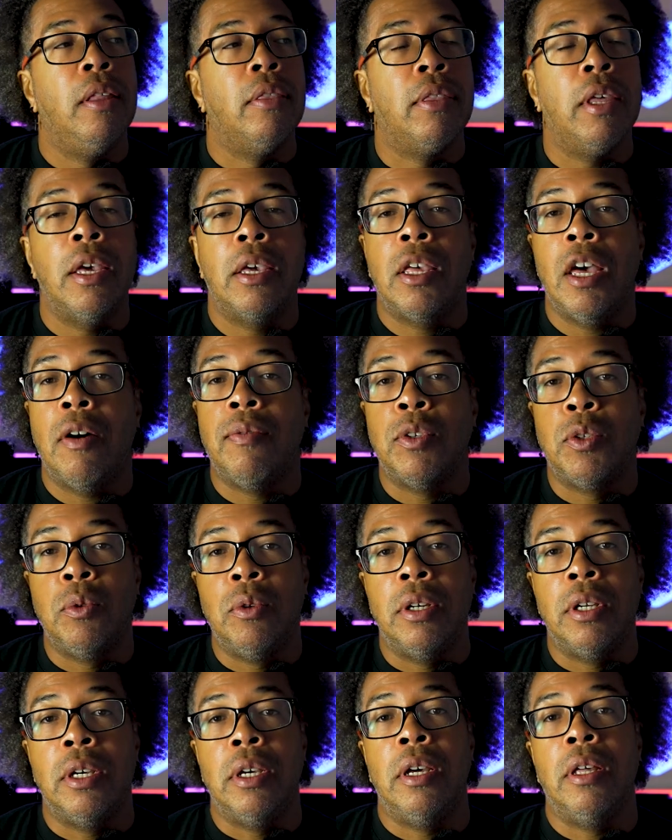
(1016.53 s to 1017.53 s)
Thank y'all for
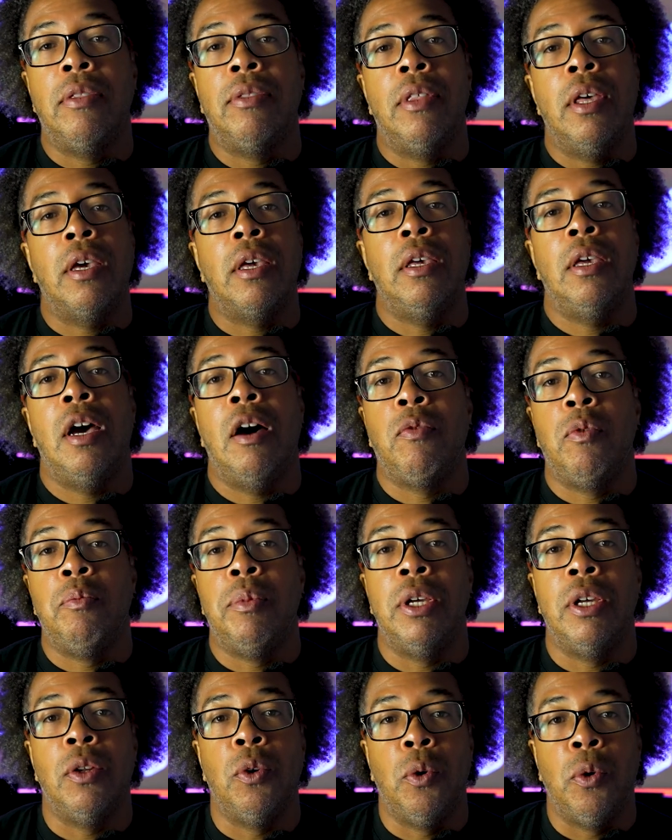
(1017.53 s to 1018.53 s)
tuning in. Thank y'all for
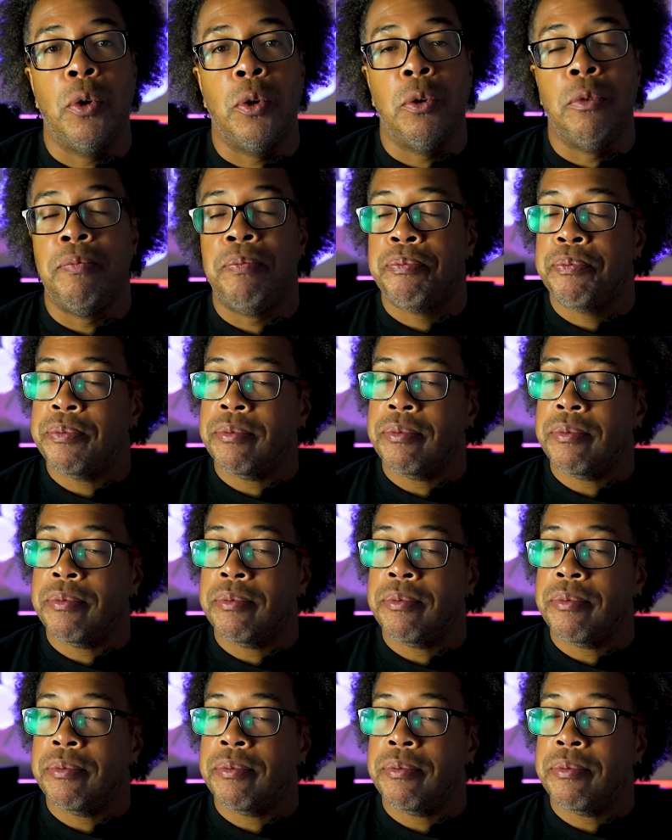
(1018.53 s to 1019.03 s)
being loyal.